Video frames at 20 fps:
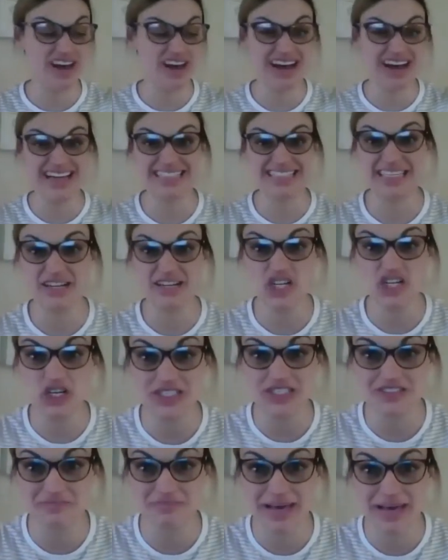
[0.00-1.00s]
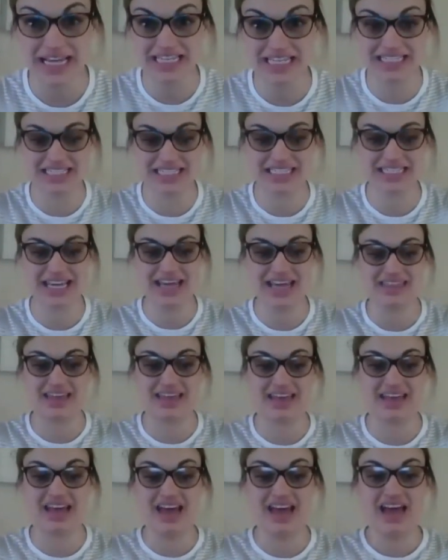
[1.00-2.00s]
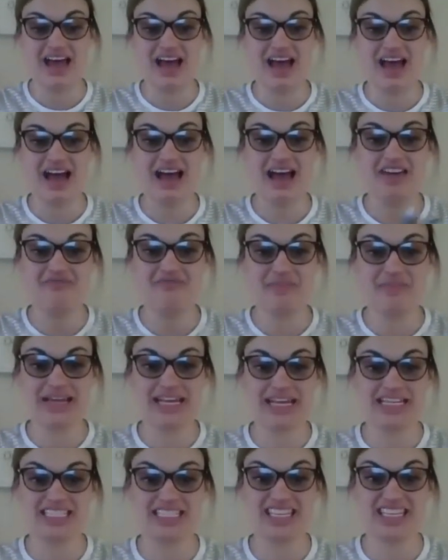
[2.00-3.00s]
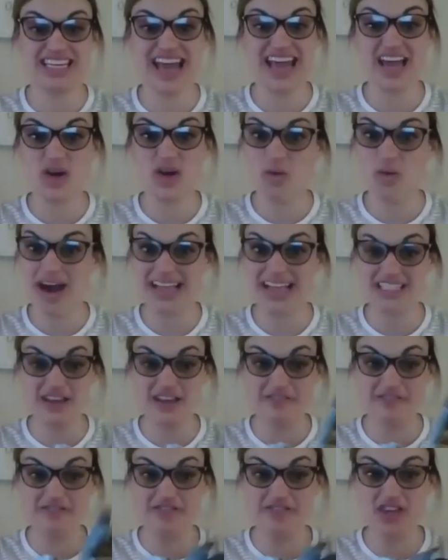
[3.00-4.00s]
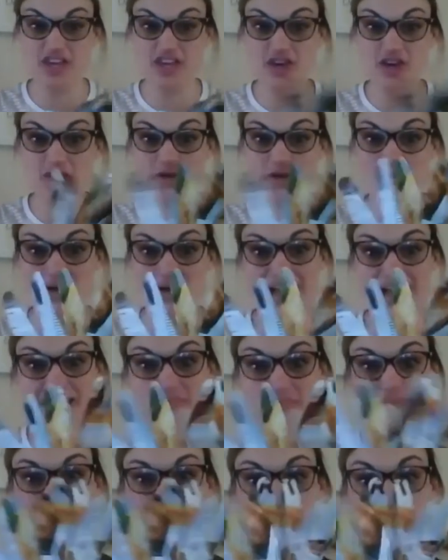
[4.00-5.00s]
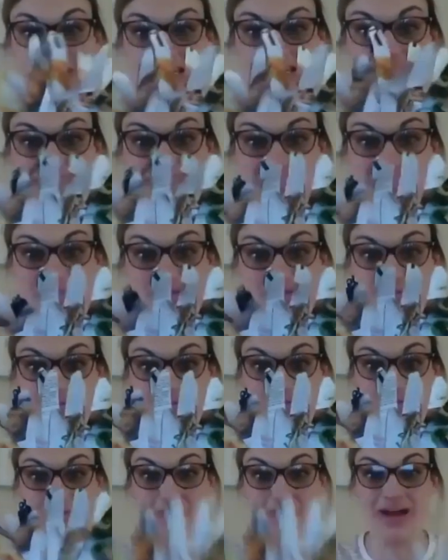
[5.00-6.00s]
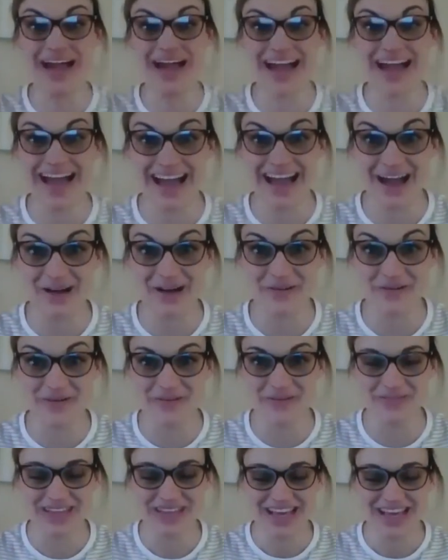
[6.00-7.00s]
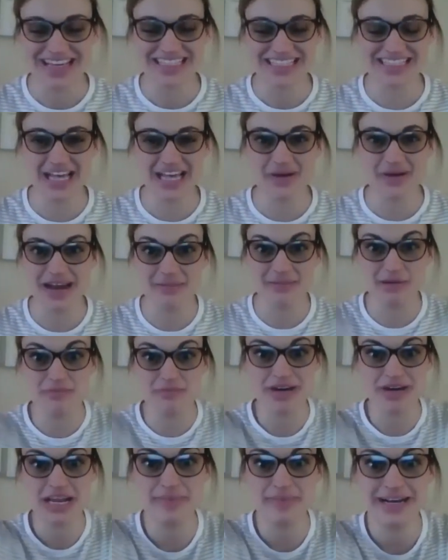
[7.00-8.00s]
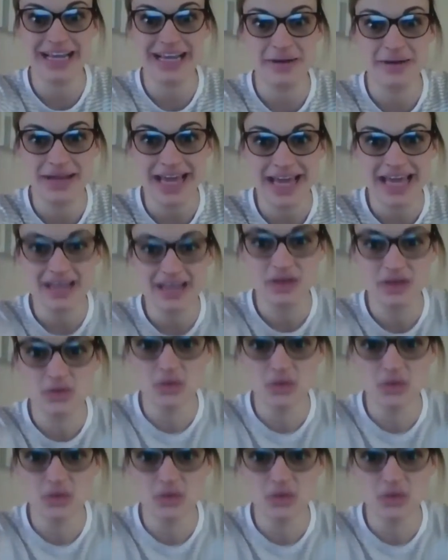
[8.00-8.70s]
I did lots of pages together. I've managed to get quite a few handprints. Wow! So let me bring you back down again.